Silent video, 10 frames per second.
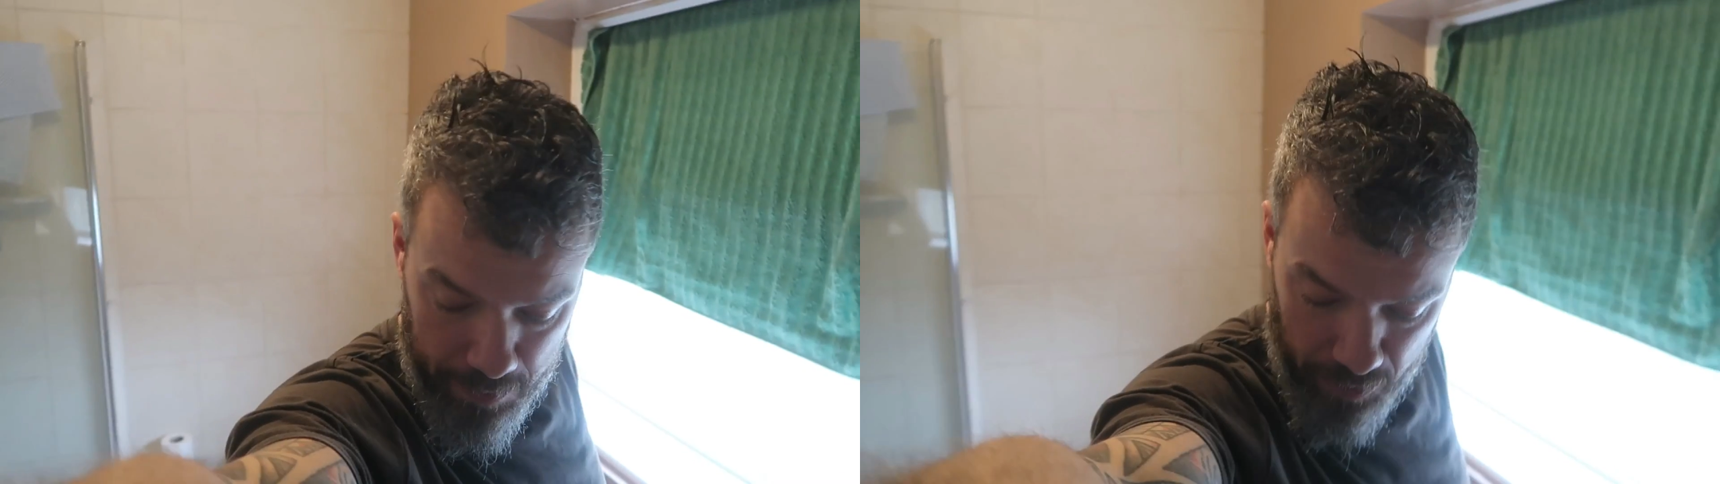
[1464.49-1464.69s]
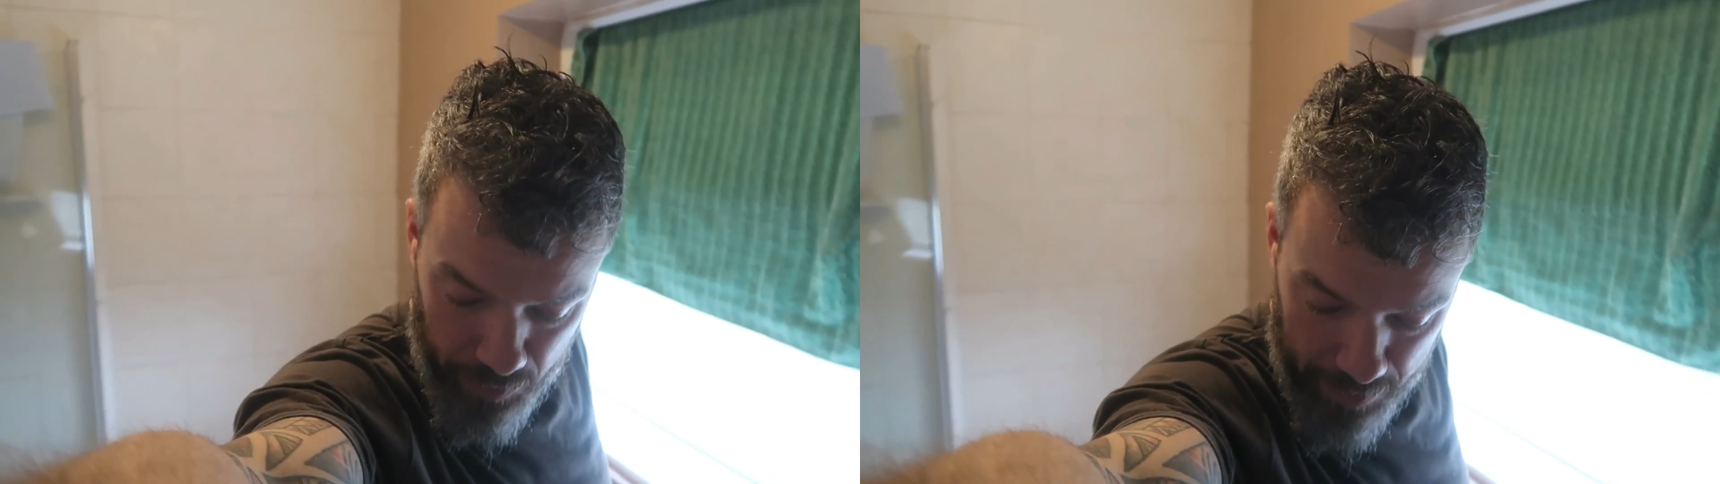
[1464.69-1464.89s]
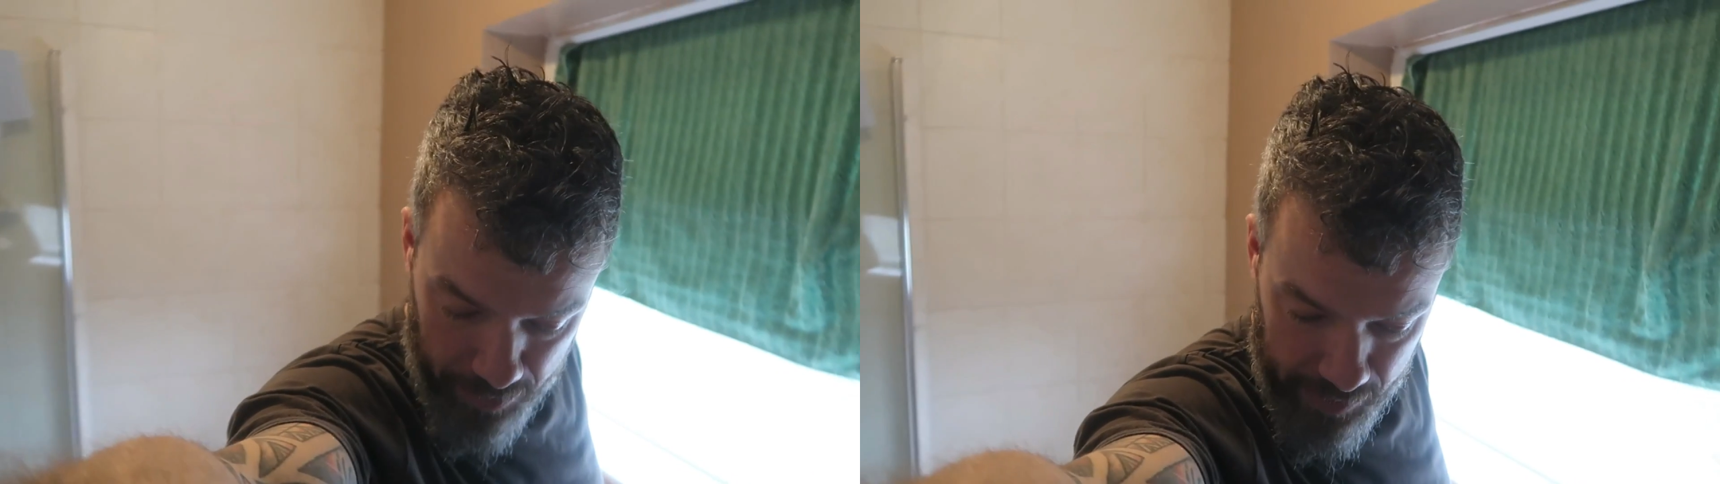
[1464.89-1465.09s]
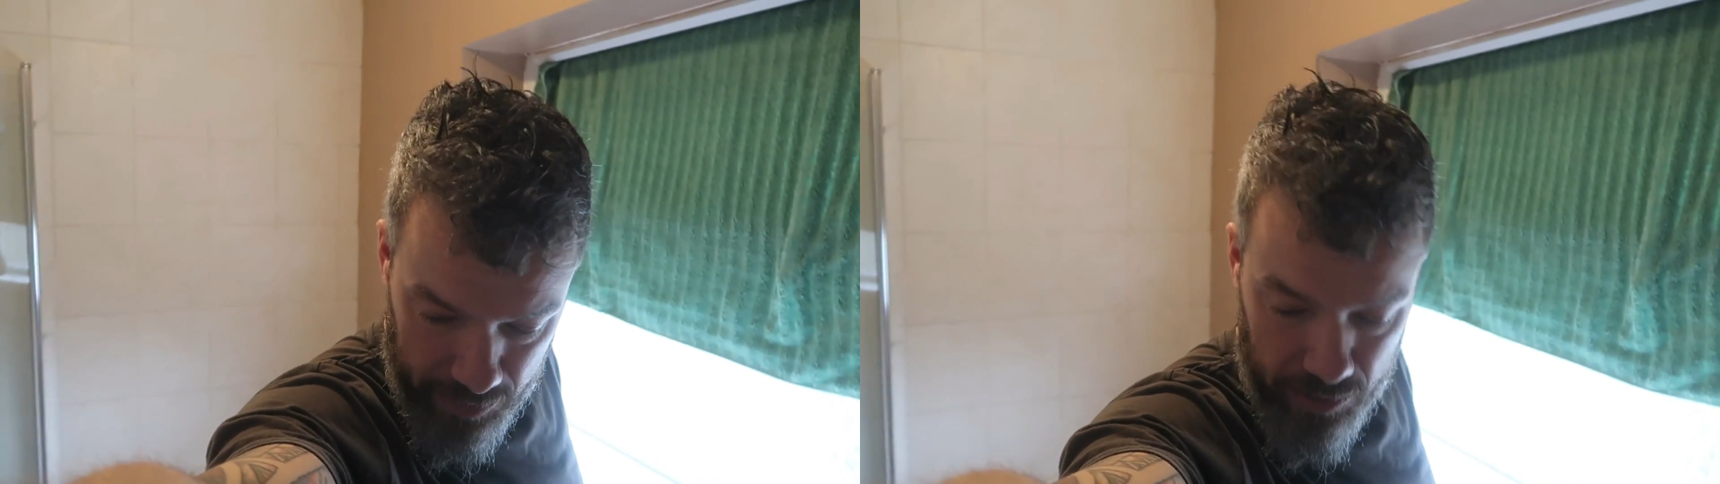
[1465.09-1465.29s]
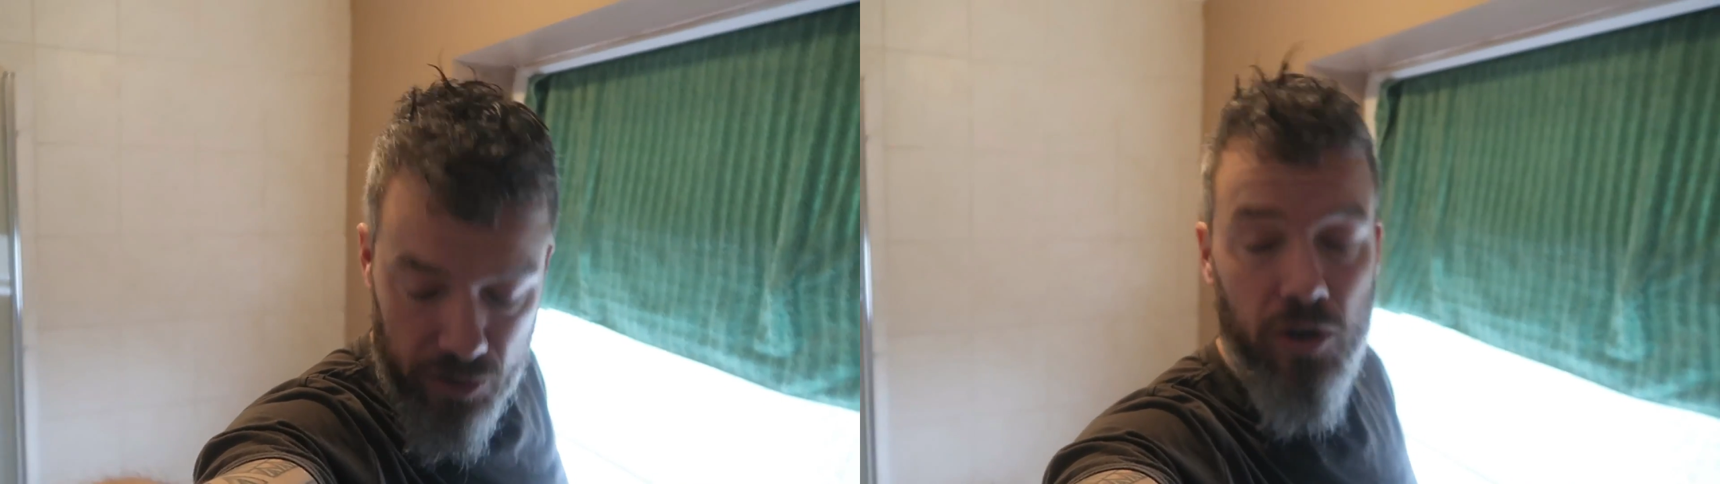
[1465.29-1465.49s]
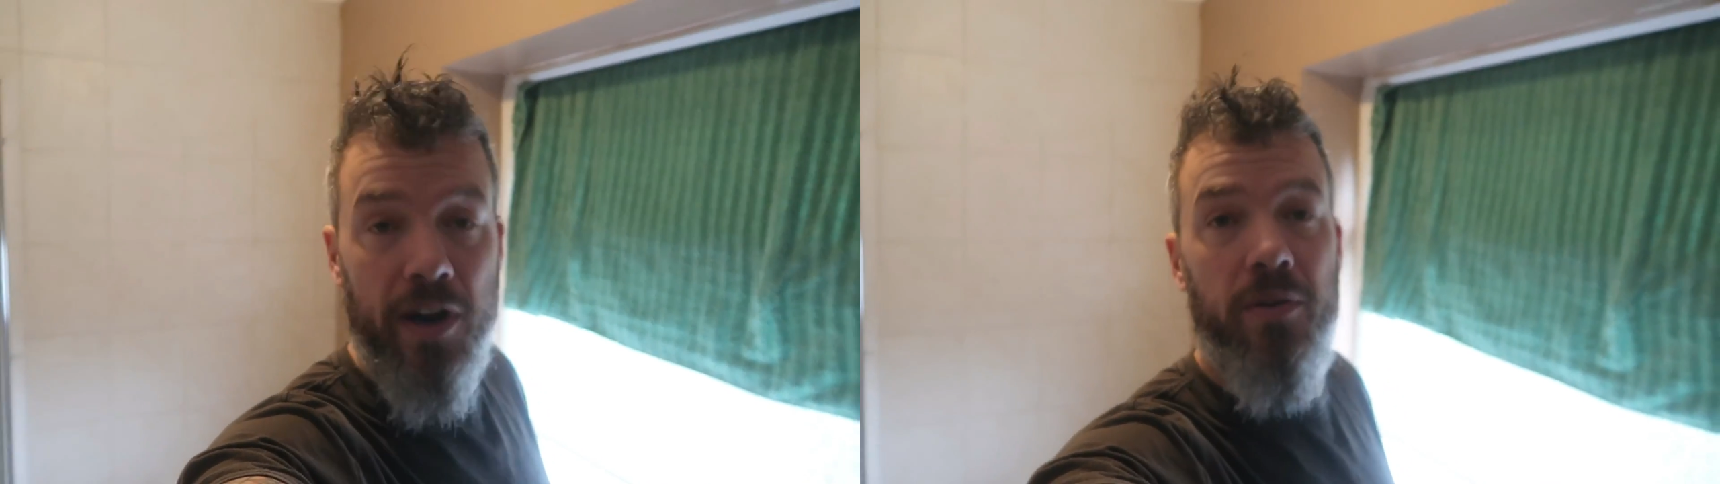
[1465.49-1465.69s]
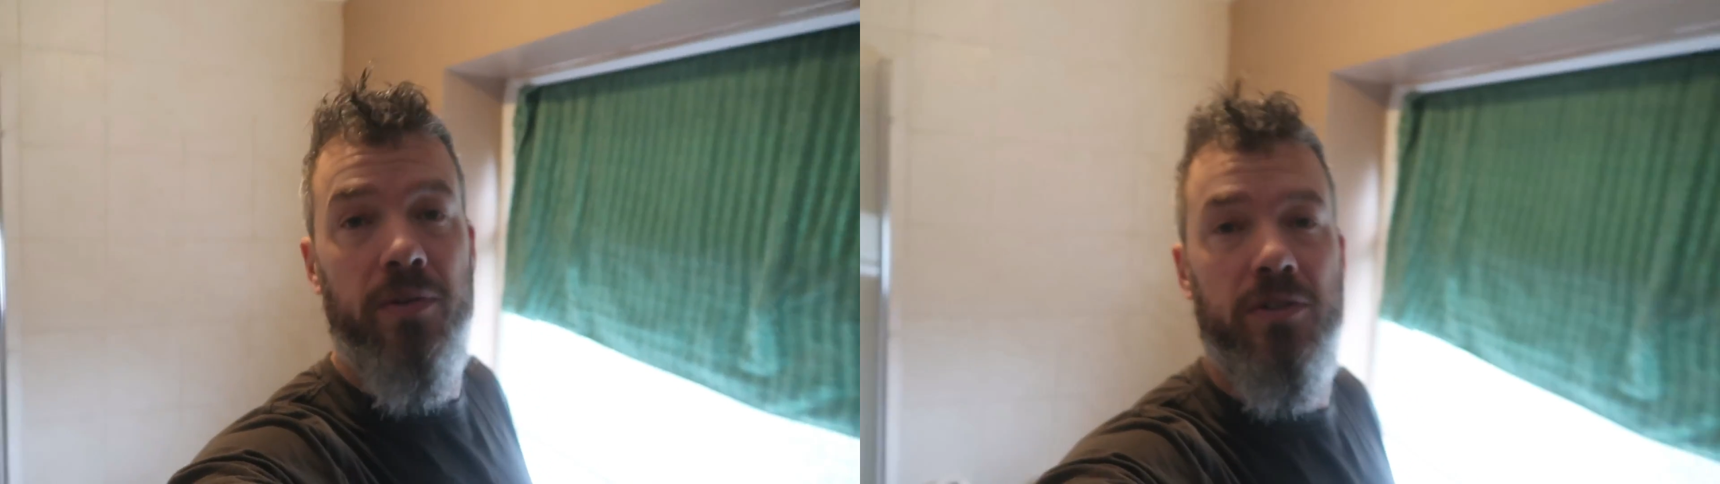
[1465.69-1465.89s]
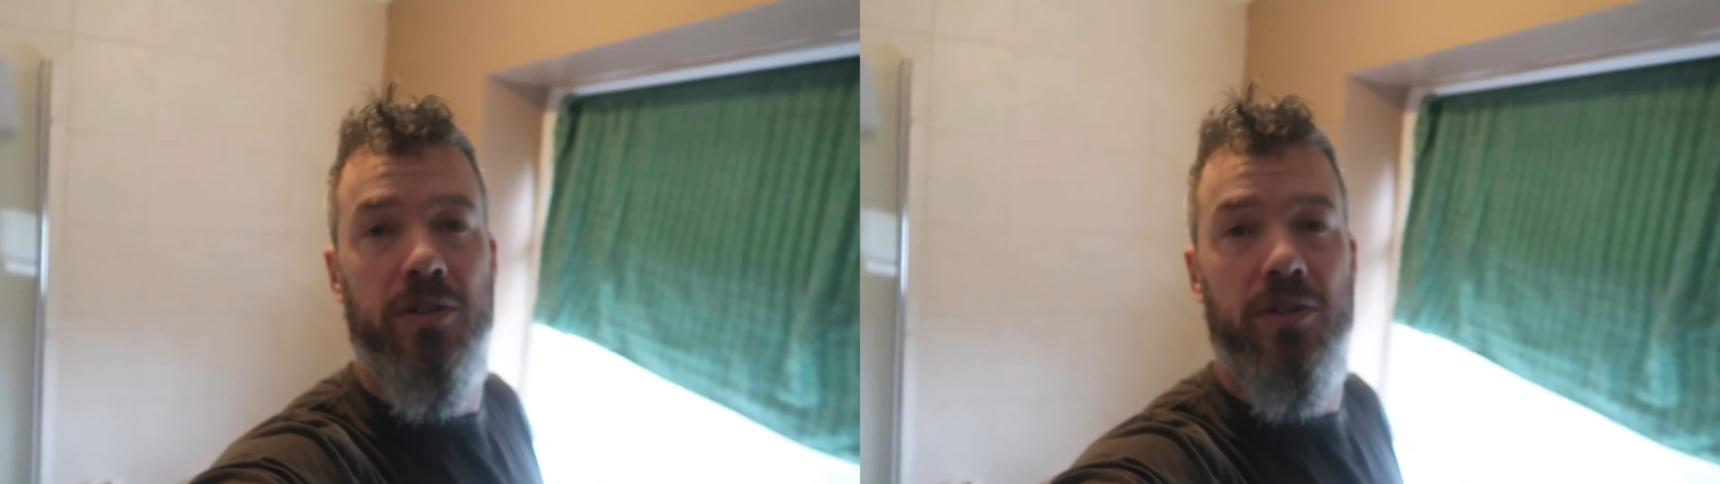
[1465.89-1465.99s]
build up on the edge of the trowel and